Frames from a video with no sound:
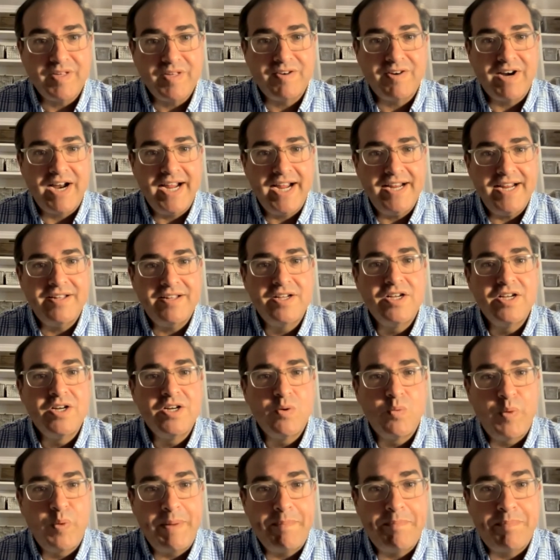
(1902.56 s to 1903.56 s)
right
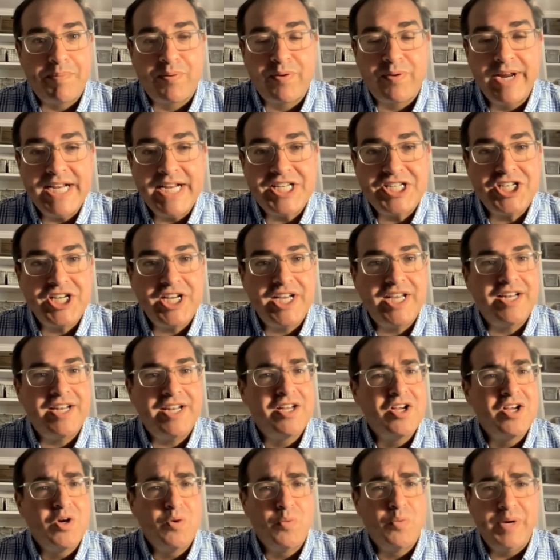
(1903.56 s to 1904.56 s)
we preach
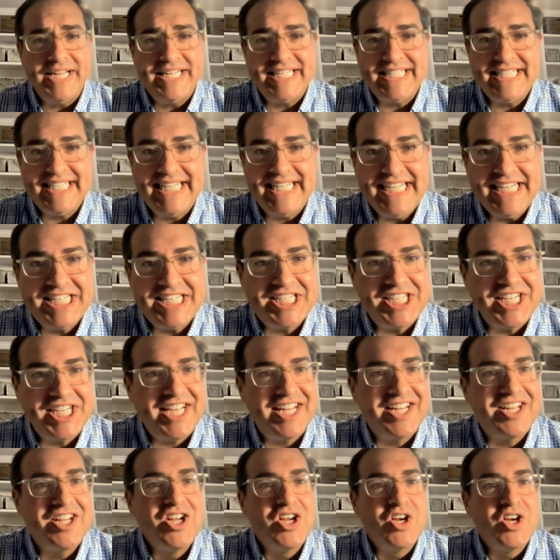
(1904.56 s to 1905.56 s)
it, we teach
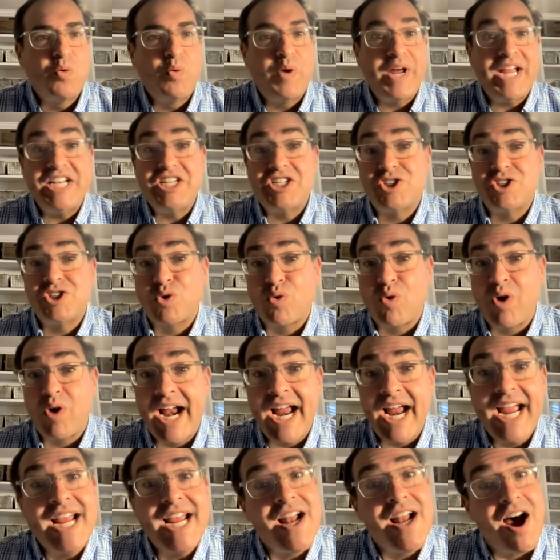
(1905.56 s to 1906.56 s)
it, we
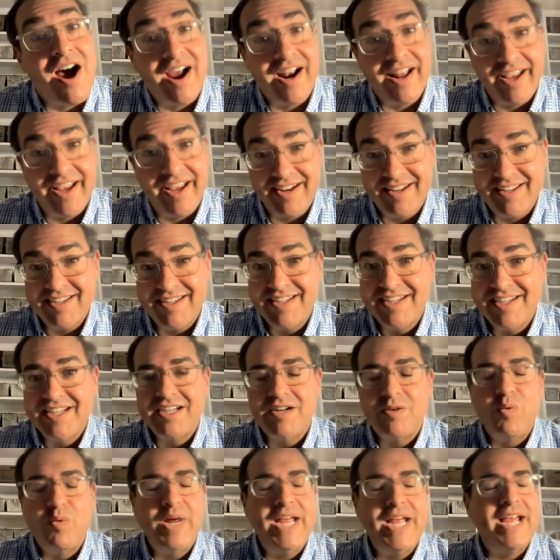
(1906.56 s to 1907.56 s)
train on it.
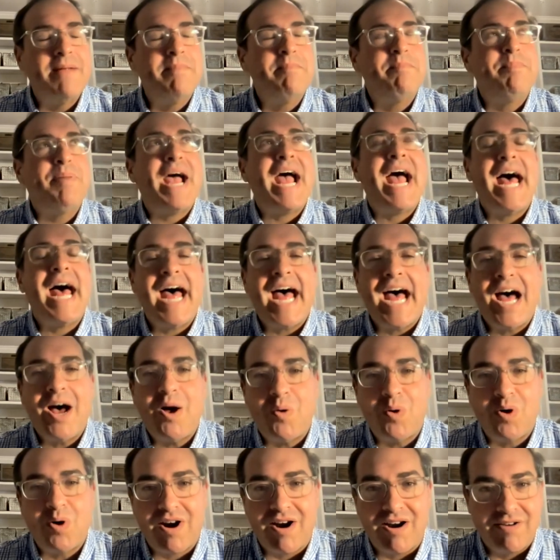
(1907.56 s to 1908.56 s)
We
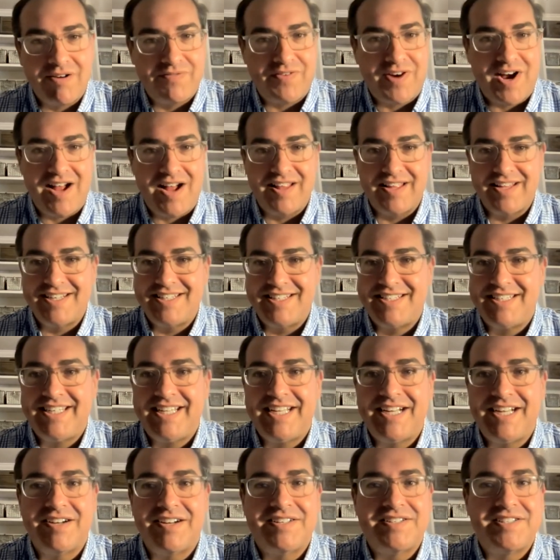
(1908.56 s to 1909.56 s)
empower our
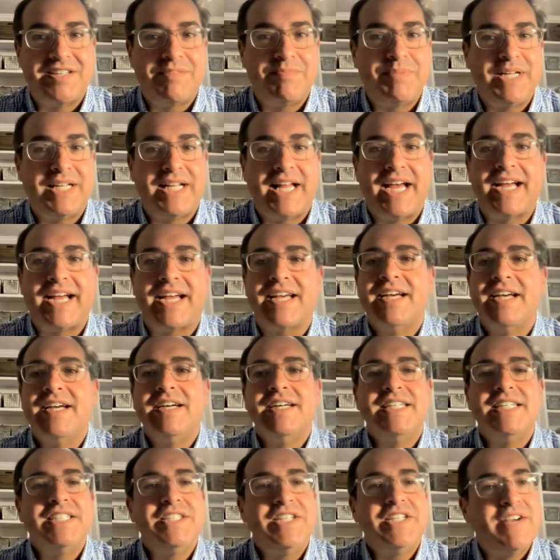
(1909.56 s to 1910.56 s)
volunteers to be like,
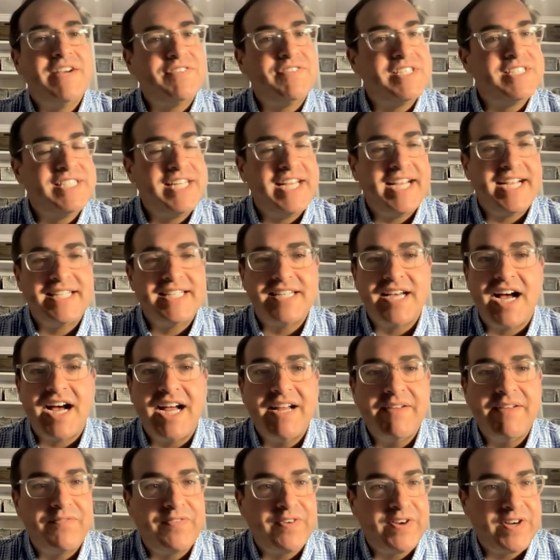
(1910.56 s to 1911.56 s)
you have to take
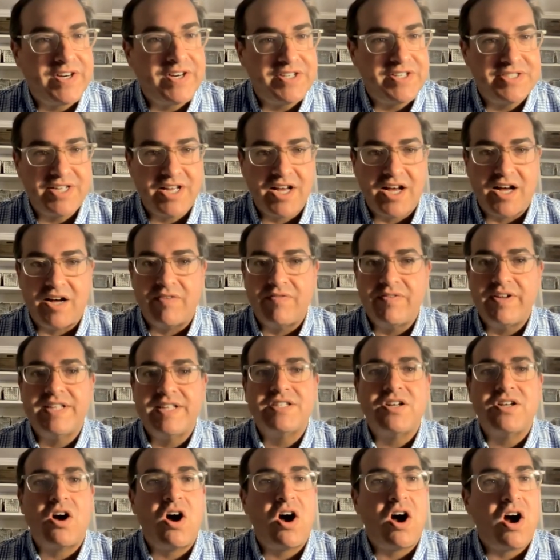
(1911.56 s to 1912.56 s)
time for yourself.
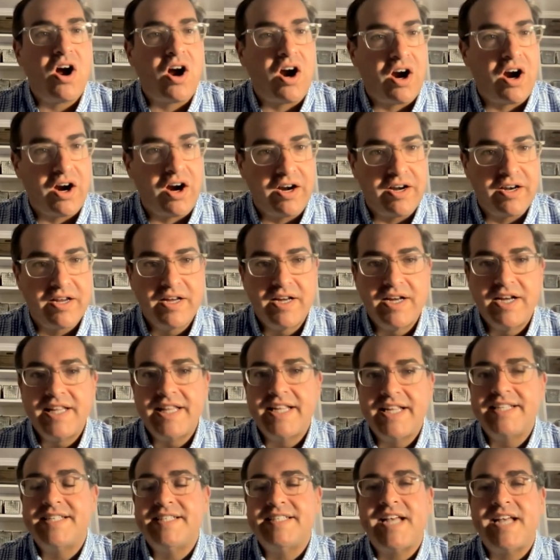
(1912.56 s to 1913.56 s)
It's hard.
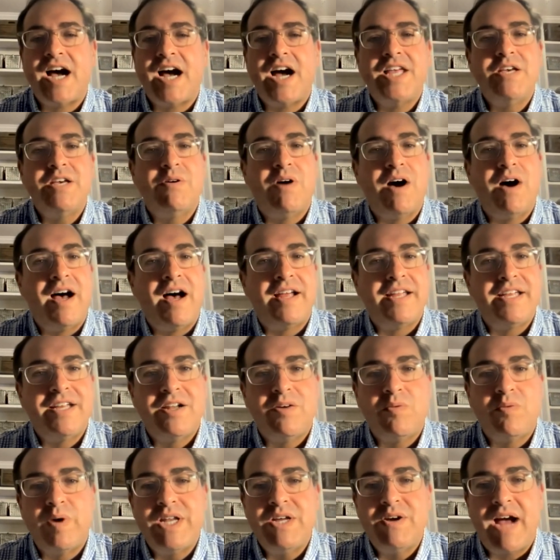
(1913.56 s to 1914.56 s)
This is how you, uh, you
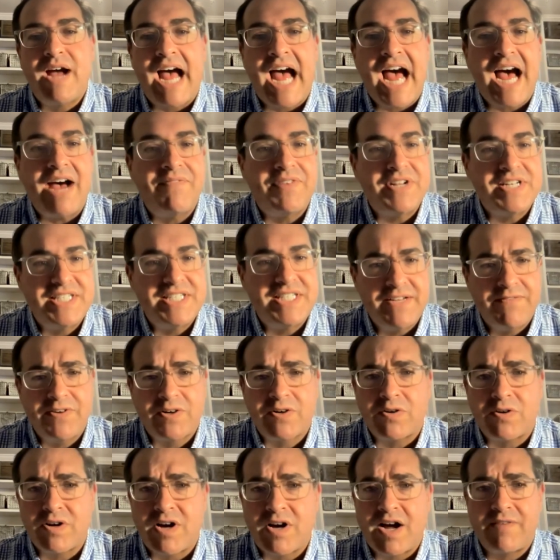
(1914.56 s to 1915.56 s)
know, when you have a
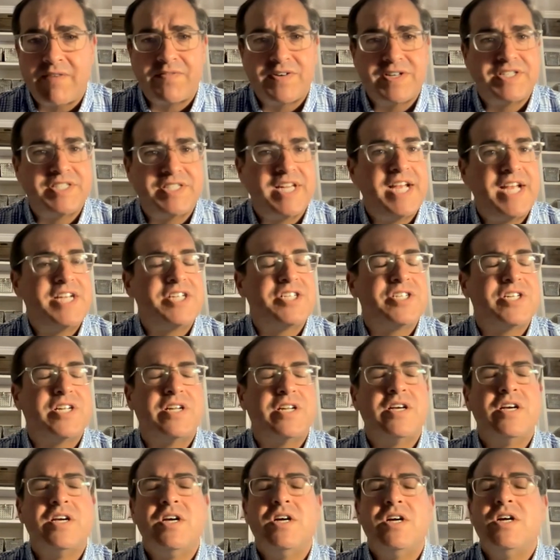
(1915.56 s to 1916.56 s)
difficult
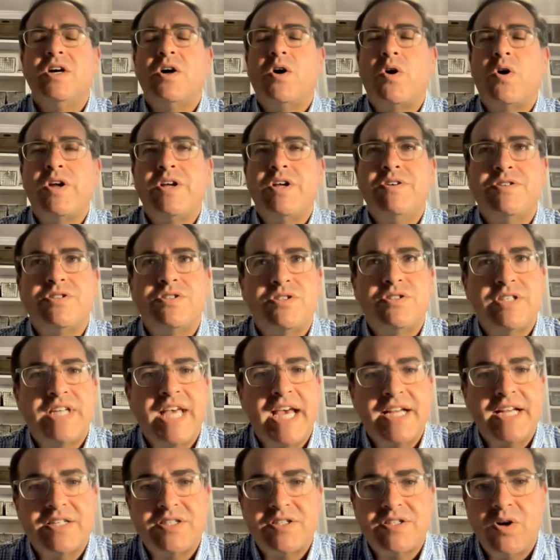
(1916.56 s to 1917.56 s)
conversation or you
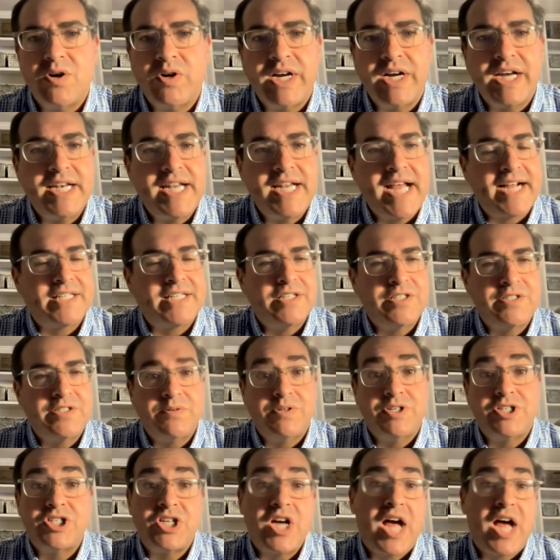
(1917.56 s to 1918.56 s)
get so connected
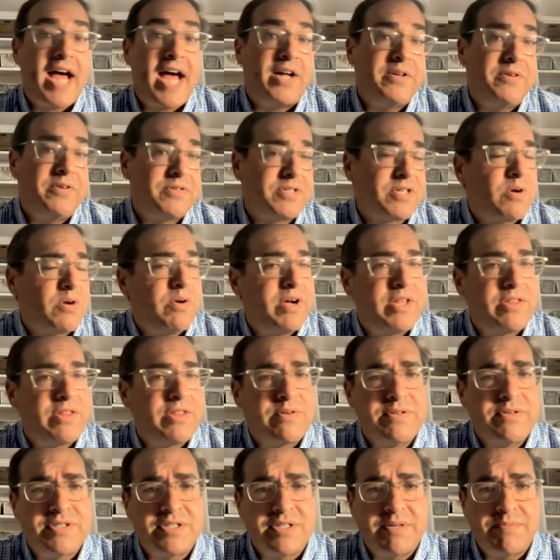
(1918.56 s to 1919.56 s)
to a child who's going
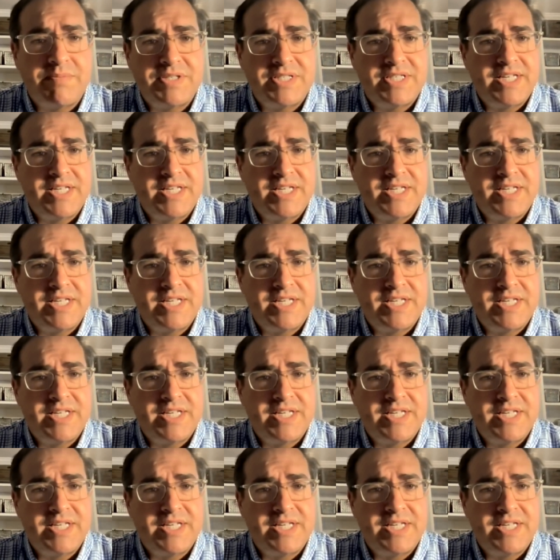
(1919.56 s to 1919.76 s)
through some